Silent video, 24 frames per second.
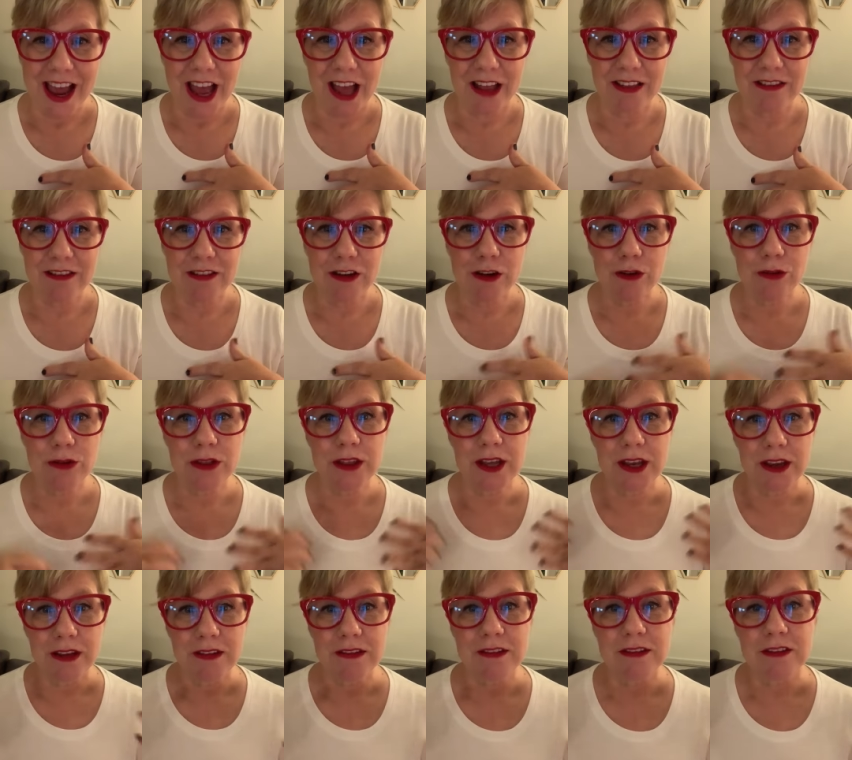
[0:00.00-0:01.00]
And so,
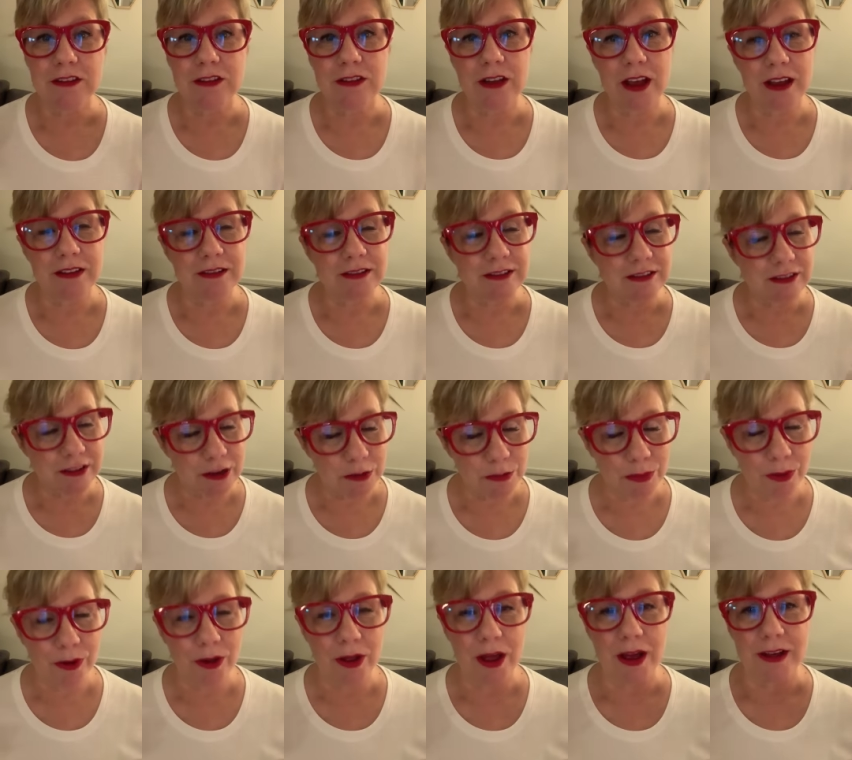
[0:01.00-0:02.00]
things as
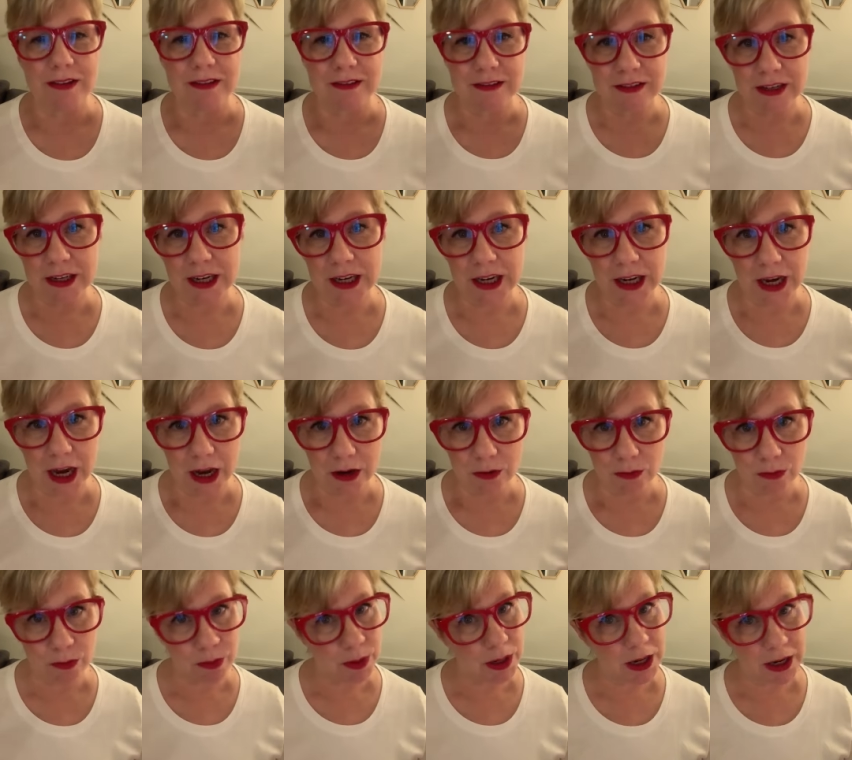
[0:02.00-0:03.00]
simple as sitting
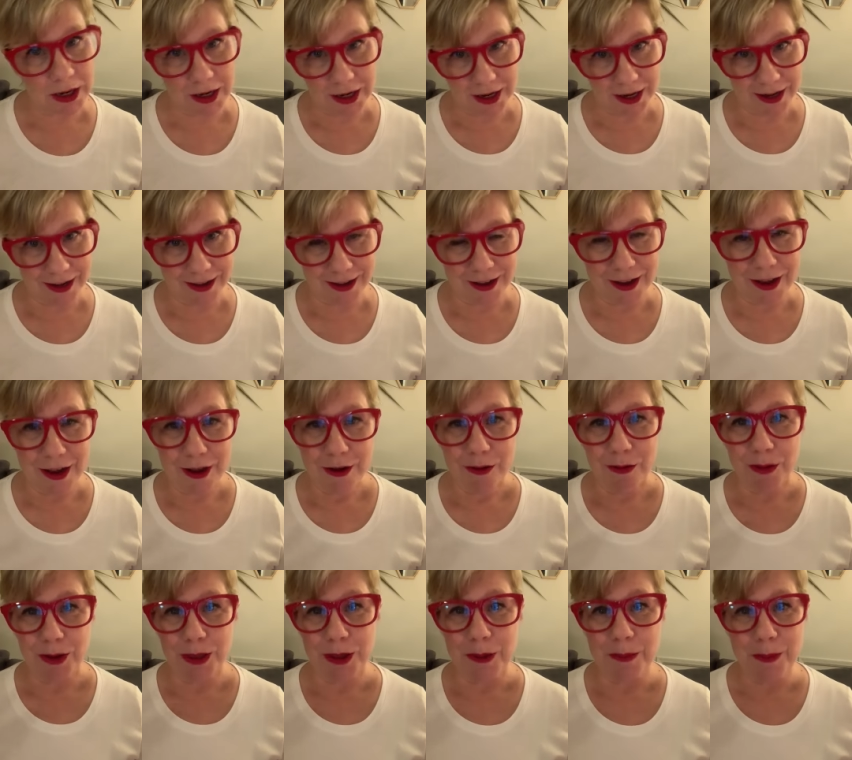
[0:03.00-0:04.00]
and reading
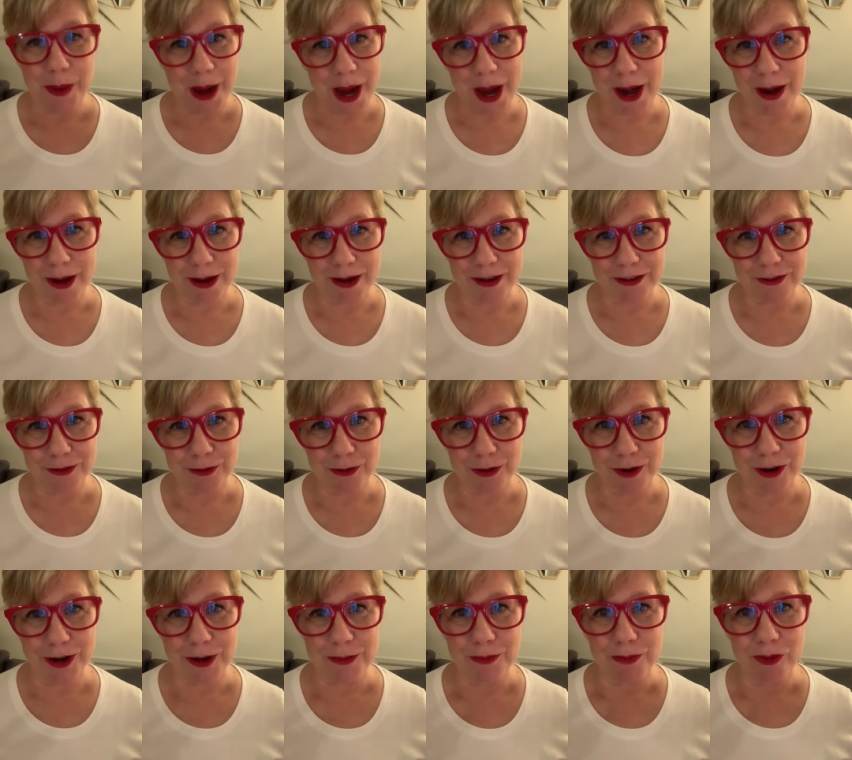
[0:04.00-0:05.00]
with a parent
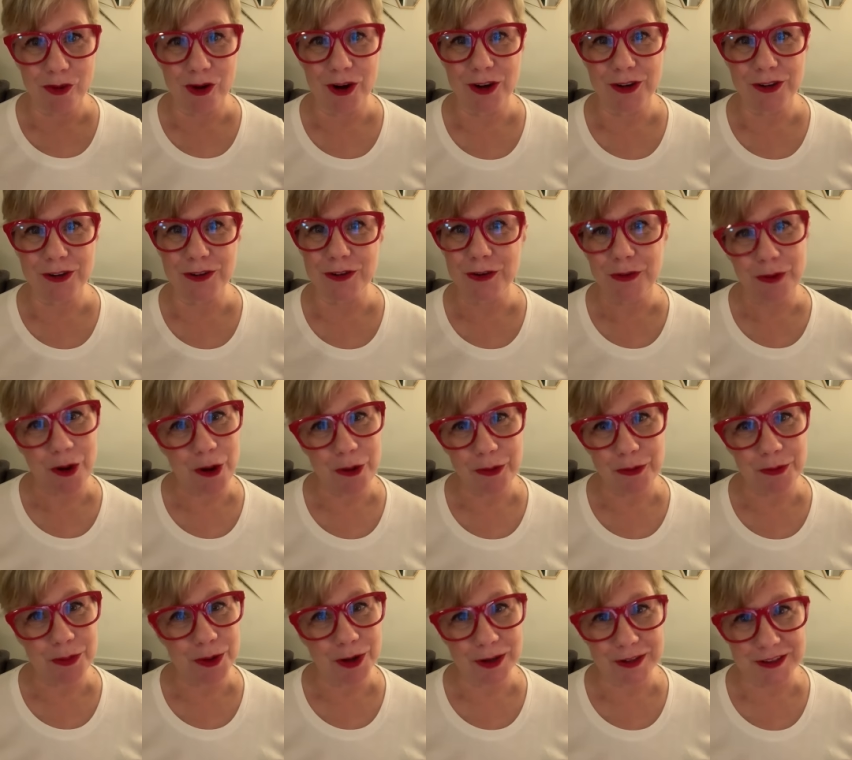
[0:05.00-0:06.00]
or an important
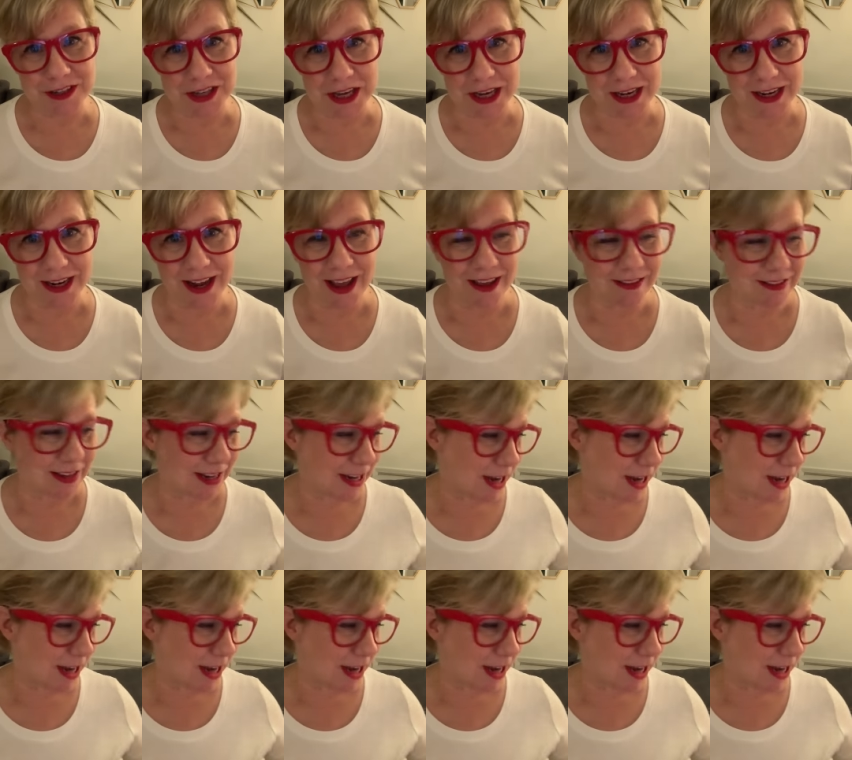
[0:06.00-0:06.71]
grown person as a